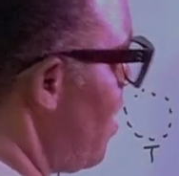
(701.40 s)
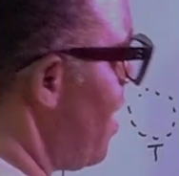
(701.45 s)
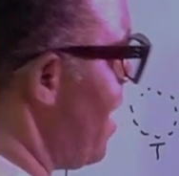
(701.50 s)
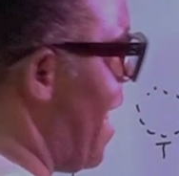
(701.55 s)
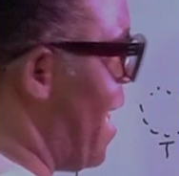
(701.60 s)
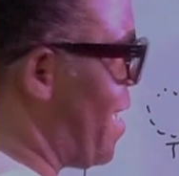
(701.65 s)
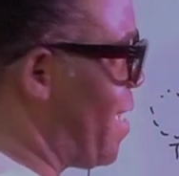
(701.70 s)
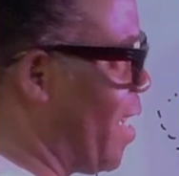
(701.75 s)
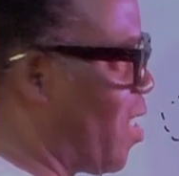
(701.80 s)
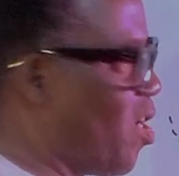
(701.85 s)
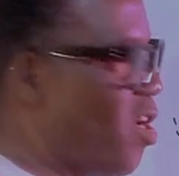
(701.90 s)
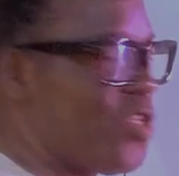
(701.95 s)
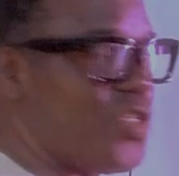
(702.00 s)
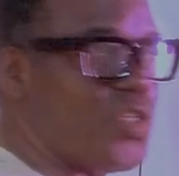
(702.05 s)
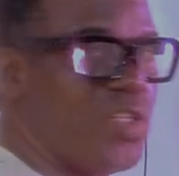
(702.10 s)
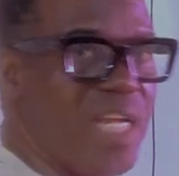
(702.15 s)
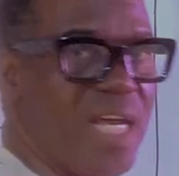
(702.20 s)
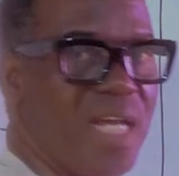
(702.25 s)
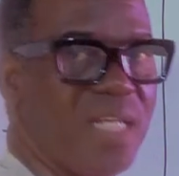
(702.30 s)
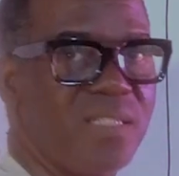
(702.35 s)
as a
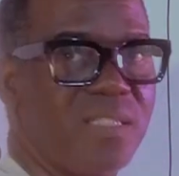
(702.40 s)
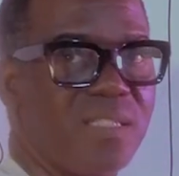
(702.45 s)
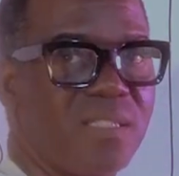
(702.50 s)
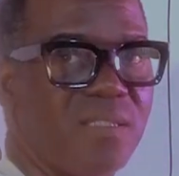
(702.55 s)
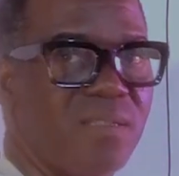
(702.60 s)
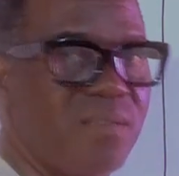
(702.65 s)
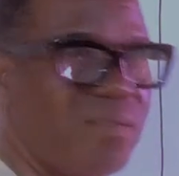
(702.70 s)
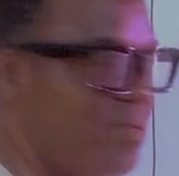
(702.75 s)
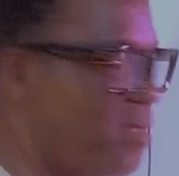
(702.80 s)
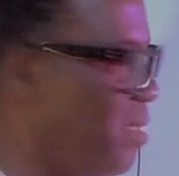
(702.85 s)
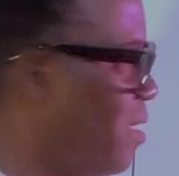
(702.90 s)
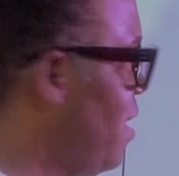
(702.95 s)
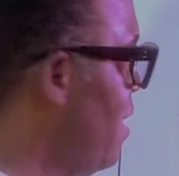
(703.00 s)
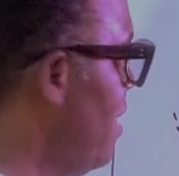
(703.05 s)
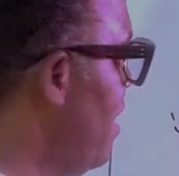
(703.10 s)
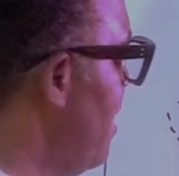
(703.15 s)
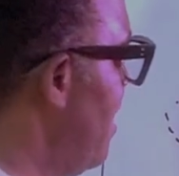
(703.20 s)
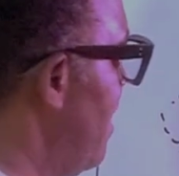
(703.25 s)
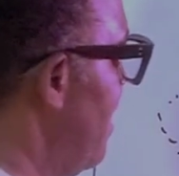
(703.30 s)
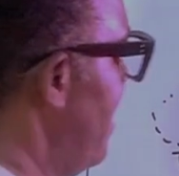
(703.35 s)
consonant.
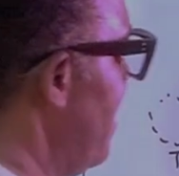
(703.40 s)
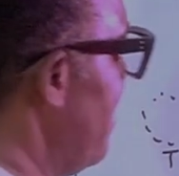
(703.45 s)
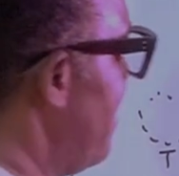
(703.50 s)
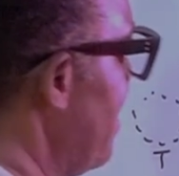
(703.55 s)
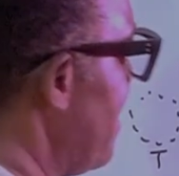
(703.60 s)
This is